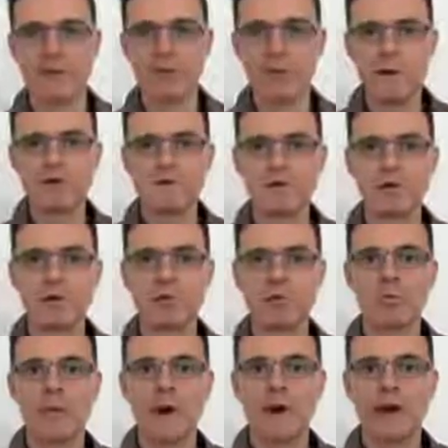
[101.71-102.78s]
Once your
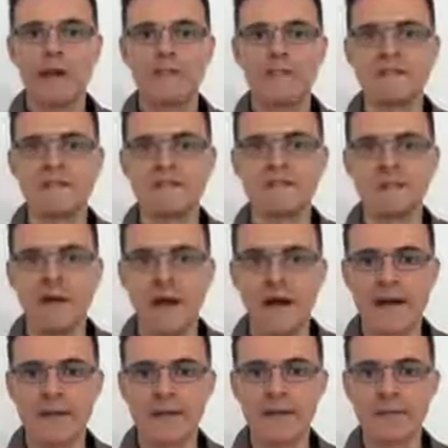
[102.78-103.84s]
why is
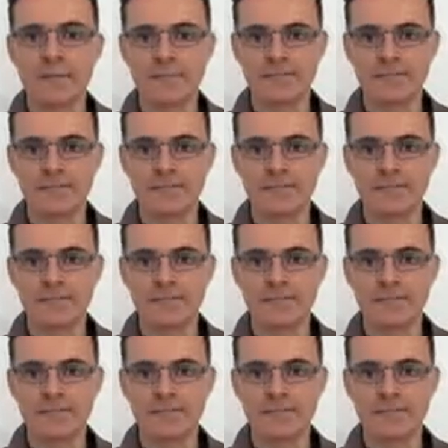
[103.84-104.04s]
defined,